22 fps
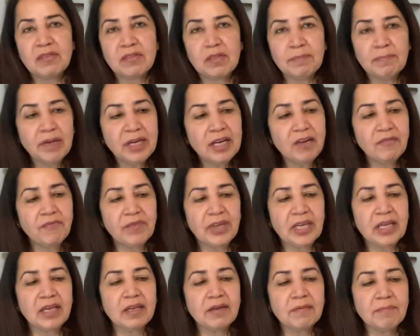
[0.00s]
middle
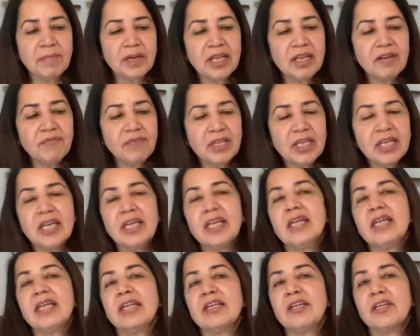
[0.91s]
finger. Middle
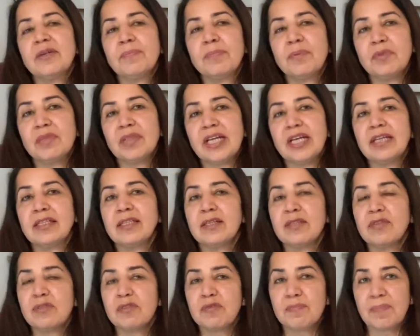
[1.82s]
finger represents
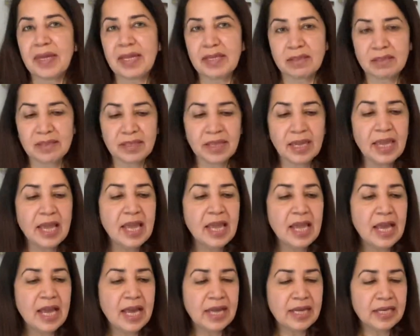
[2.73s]
the space.
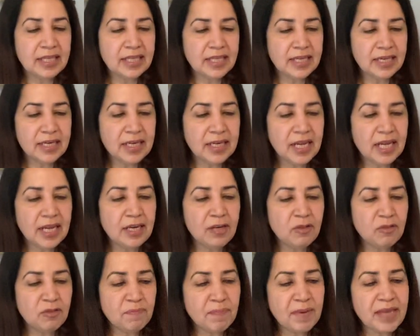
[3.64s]
And then
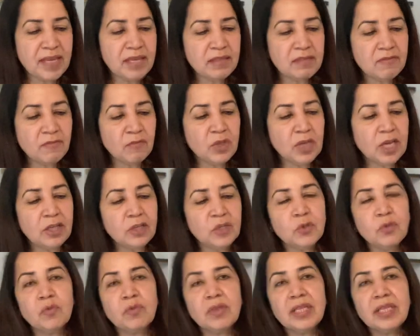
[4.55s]
in space, we are
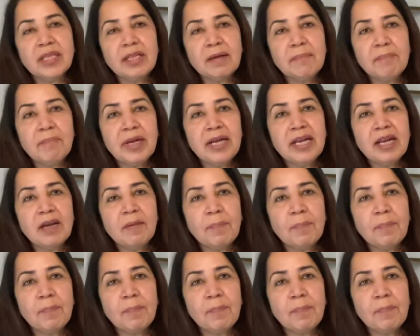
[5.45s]
using the middle